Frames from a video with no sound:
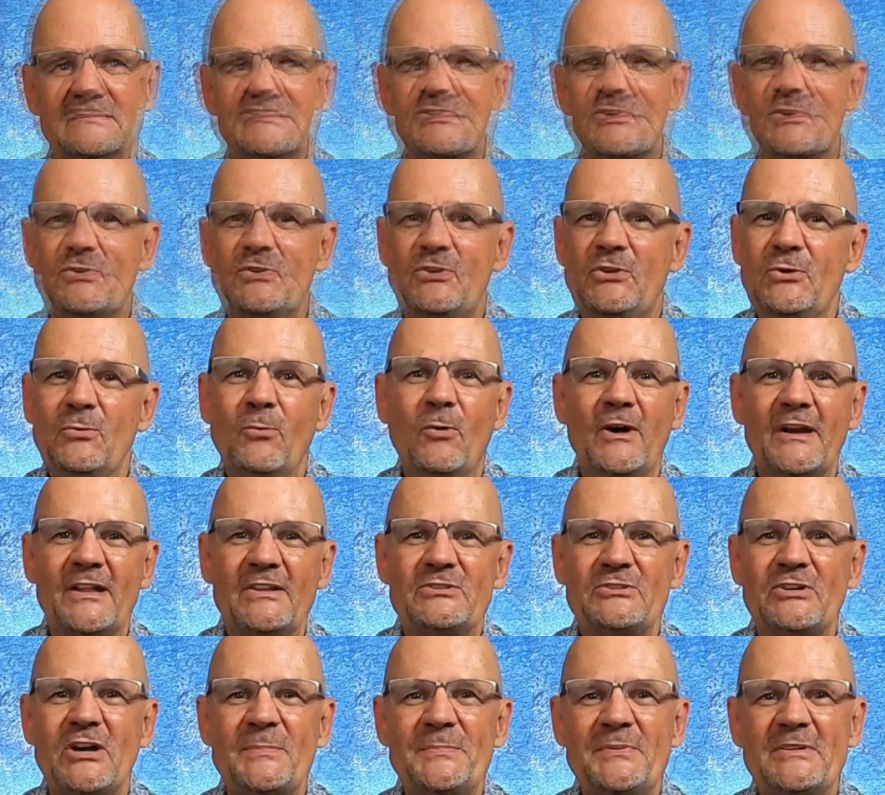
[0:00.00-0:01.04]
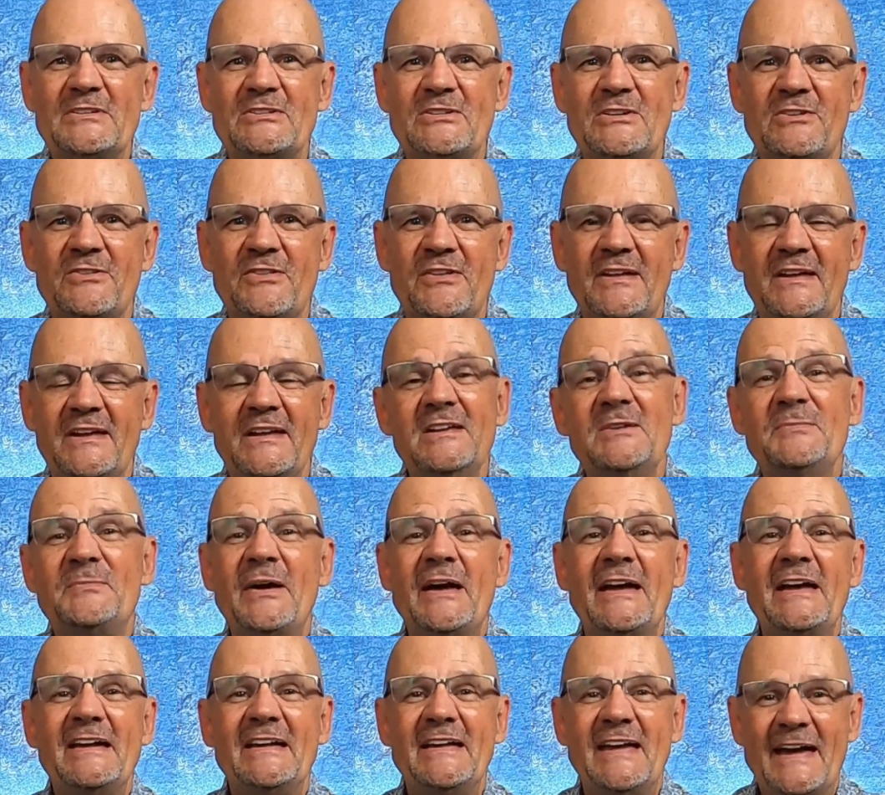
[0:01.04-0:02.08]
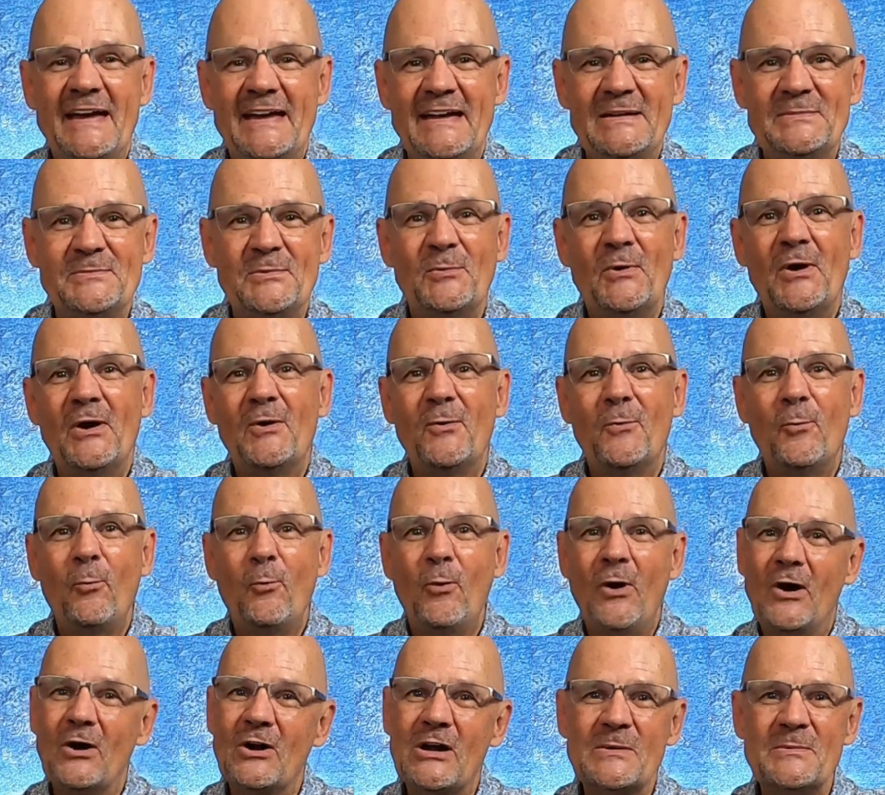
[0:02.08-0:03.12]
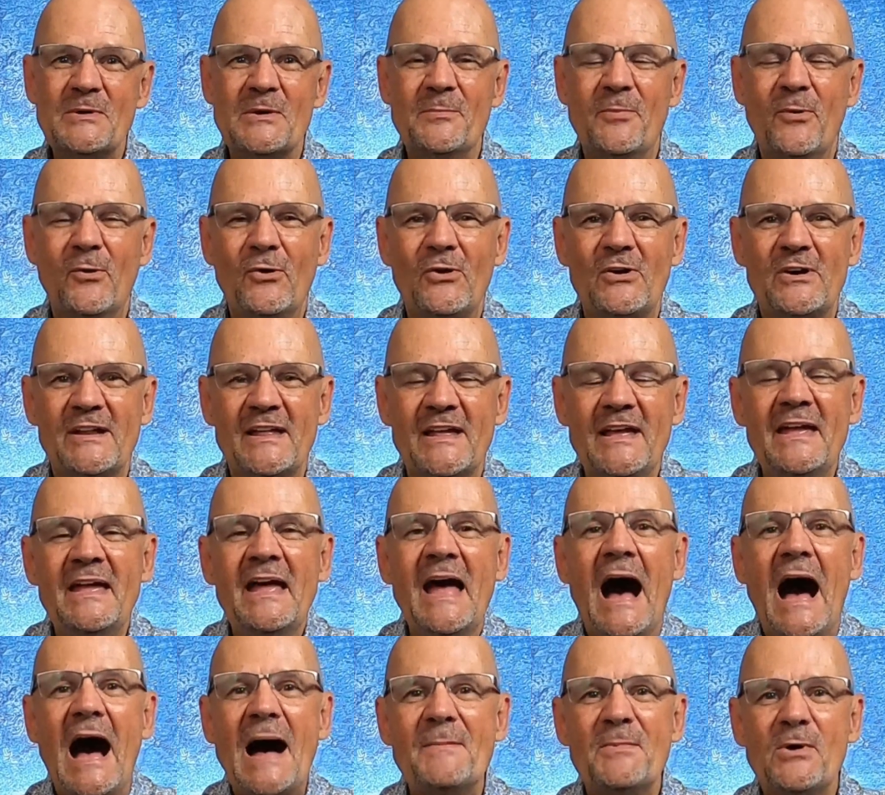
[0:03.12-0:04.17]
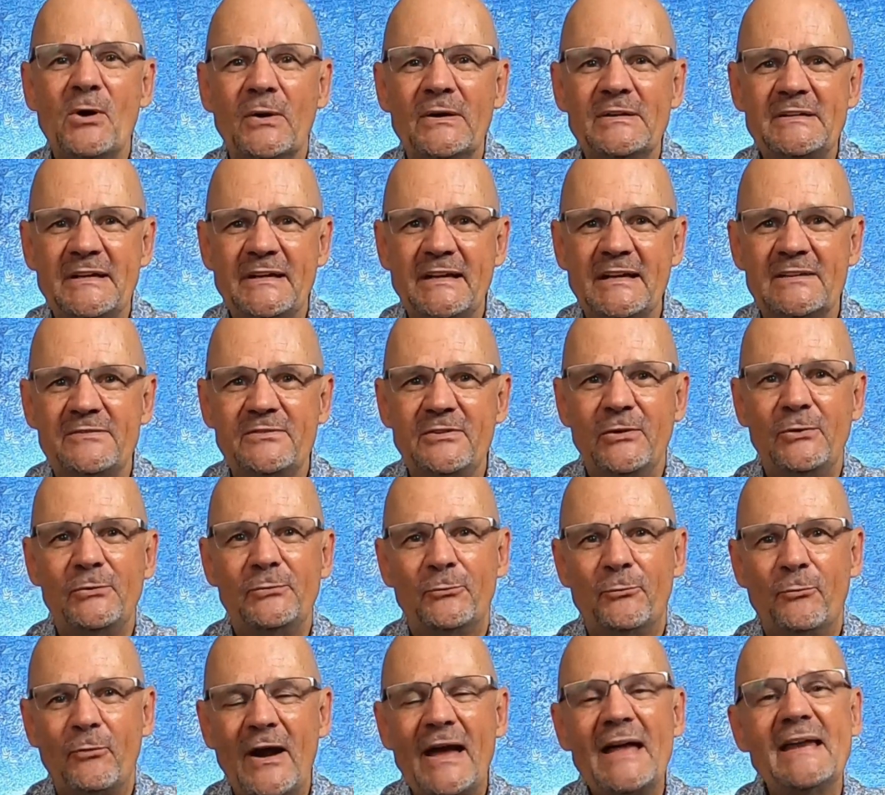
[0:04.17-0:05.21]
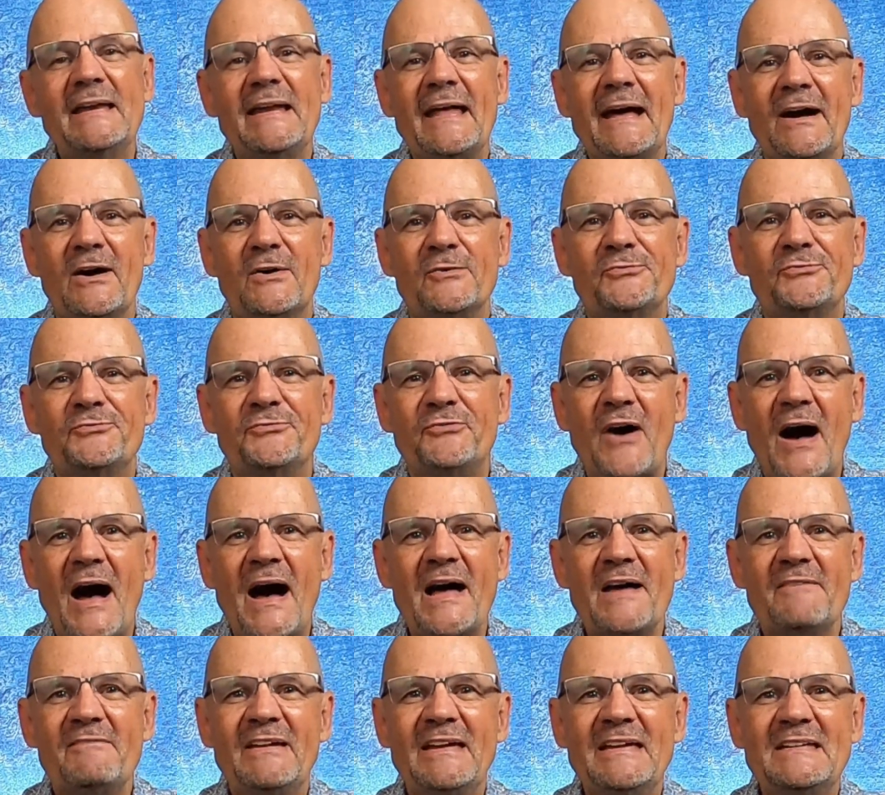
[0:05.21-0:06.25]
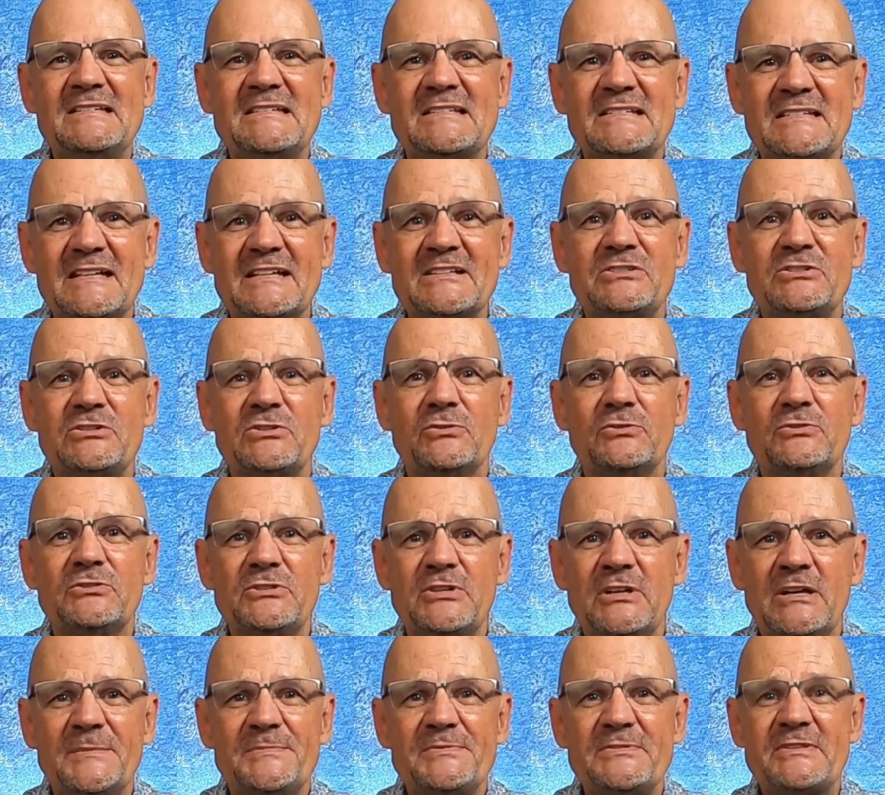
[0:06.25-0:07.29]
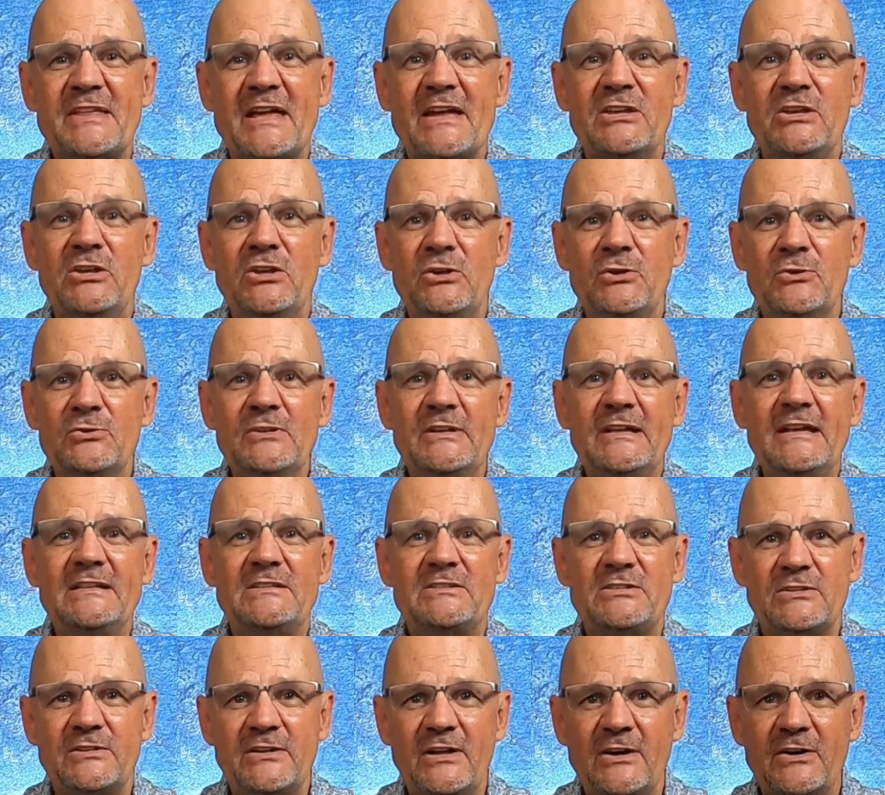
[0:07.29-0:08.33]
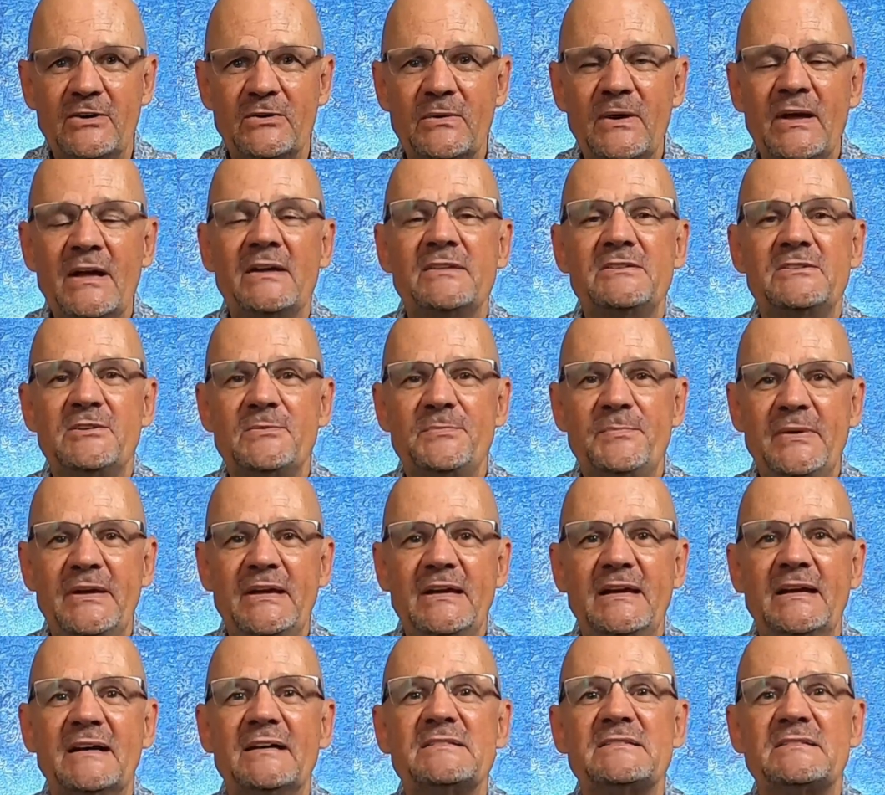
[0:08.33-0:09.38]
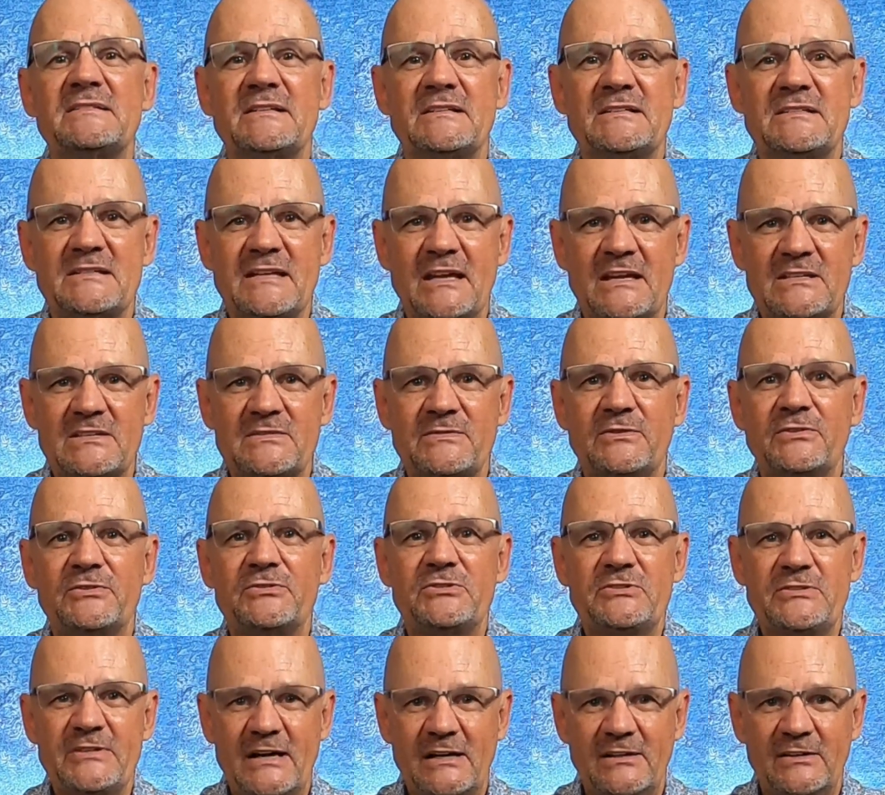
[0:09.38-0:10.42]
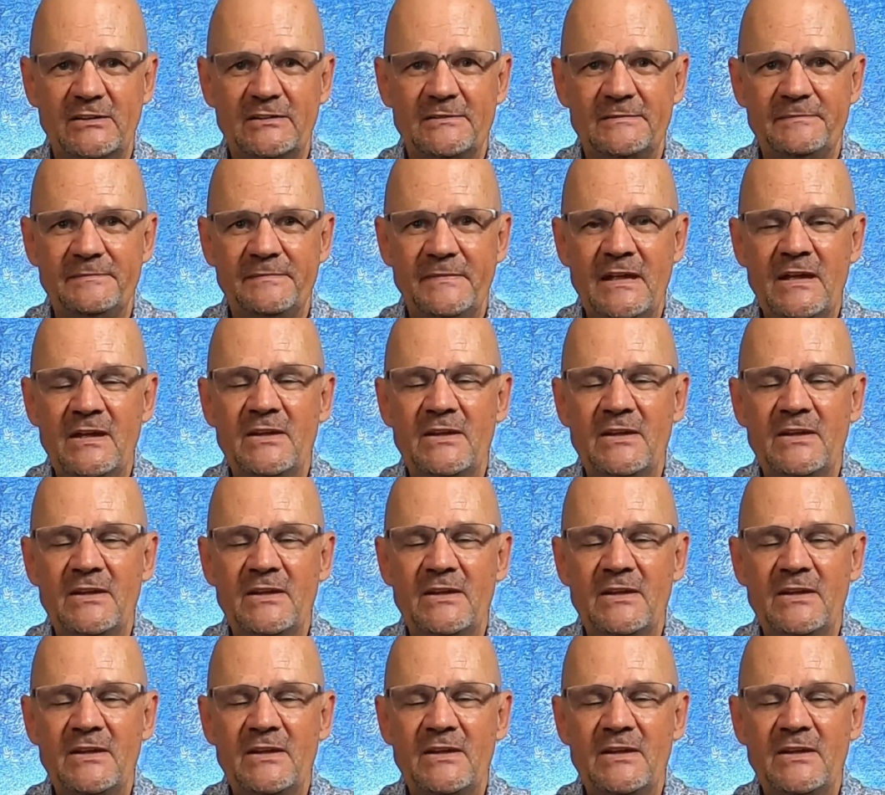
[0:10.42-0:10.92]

So you want to jump into the eBay game? Well, welcome aboard. I'm going to give you right now 5 essential tips that you need to know to be a successful seller.